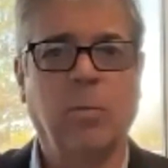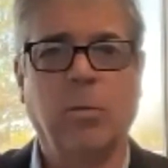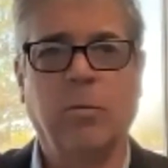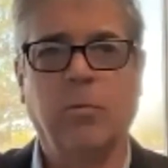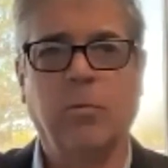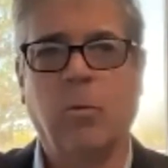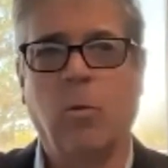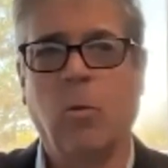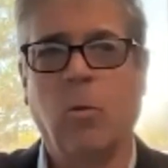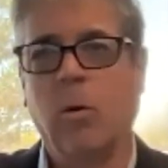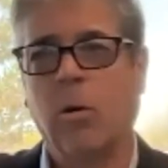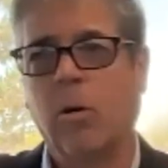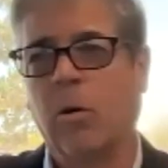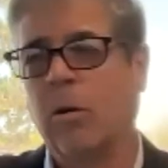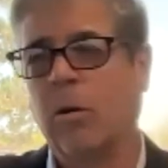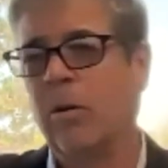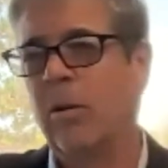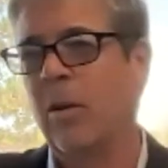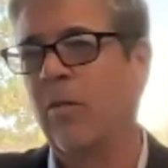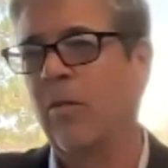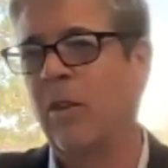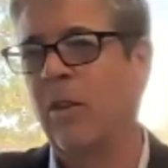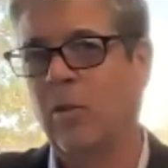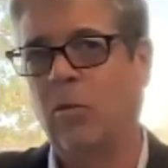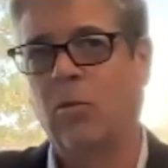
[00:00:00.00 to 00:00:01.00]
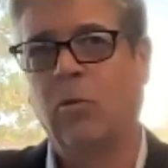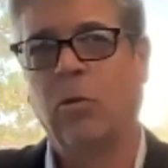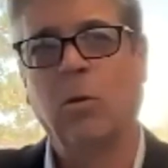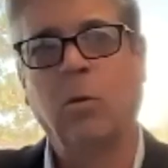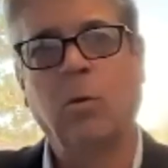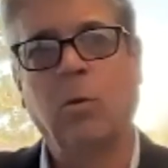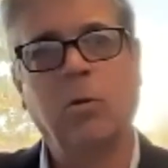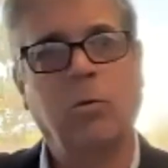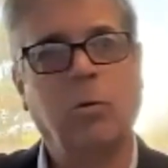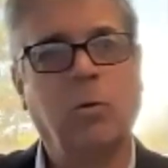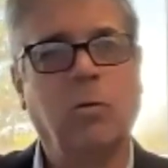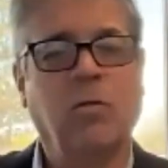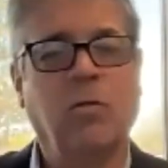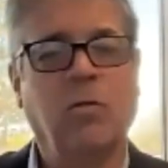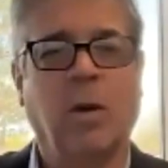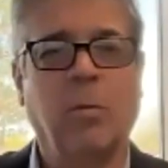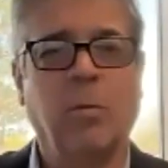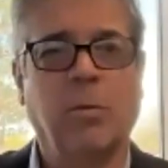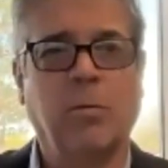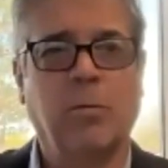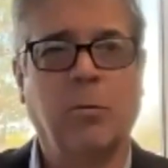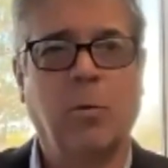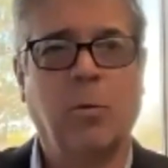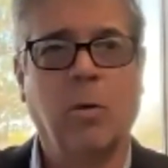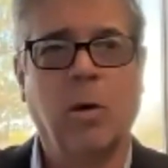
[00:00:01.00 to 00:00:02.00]
before, or divestiture, which we've
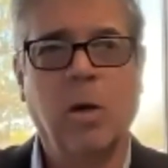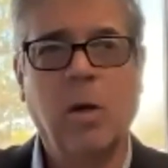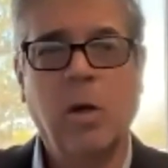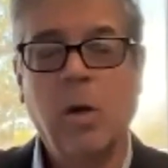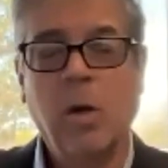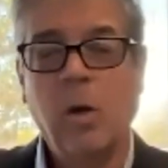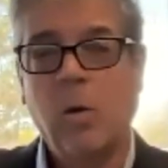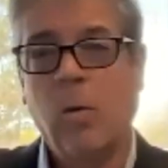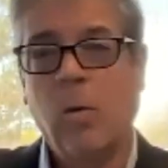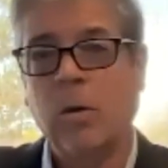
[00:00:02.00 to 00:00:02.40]
done before,